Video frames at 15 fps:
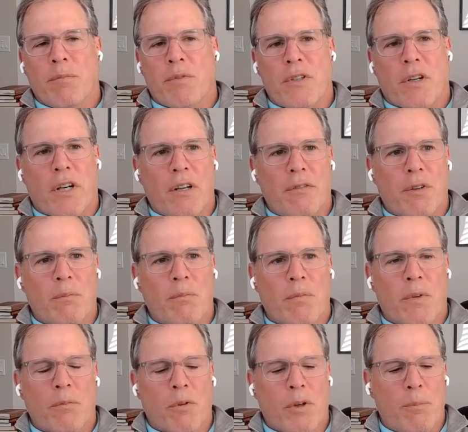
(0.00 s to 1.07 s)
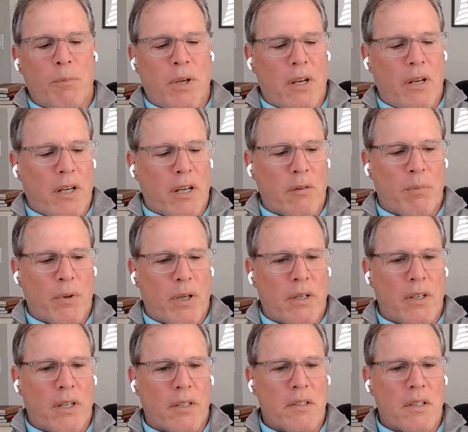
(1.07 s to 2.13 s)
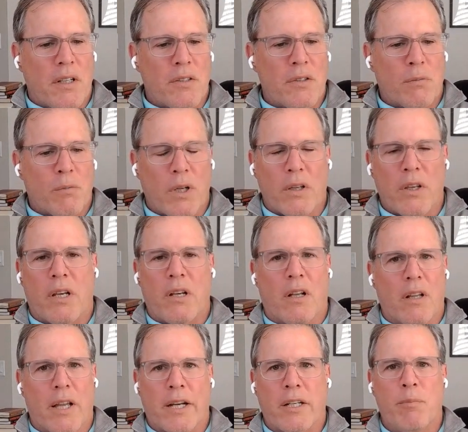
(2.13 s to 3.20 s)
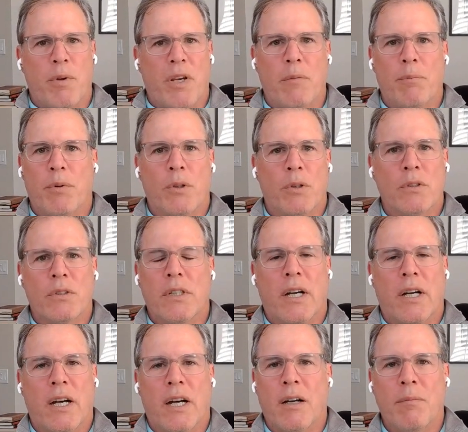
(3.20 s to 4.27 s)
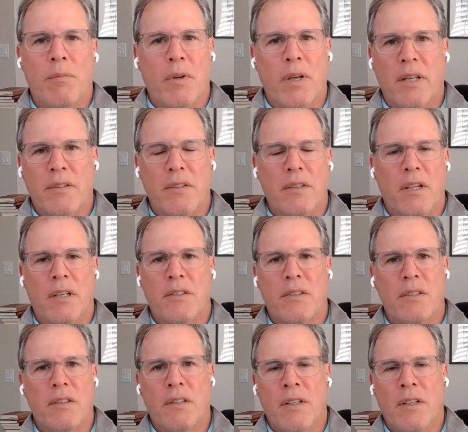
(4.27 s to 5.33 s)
sorry if I'm repeating it, but it's really collect people. It's